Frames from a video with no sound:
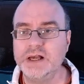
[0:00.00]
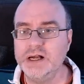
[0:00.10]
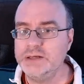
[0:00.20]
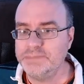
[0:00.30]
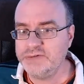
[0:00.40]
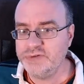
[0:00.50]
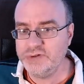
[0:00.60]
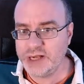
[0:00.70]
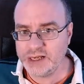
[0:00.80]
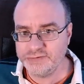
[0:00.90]
But if you
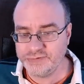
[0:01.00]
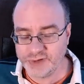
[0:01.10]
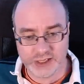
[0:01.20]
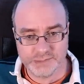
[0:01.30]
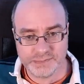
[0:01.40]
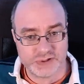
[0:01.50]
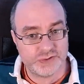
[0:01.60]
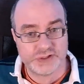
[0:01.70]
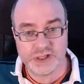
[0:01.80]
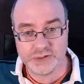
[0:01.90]
have any
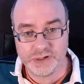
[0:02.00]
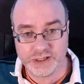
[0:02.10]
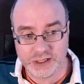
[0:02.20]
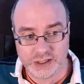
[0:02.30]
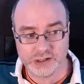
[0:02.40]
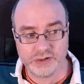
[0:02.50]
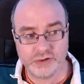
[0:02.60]
Presonus hardware gear,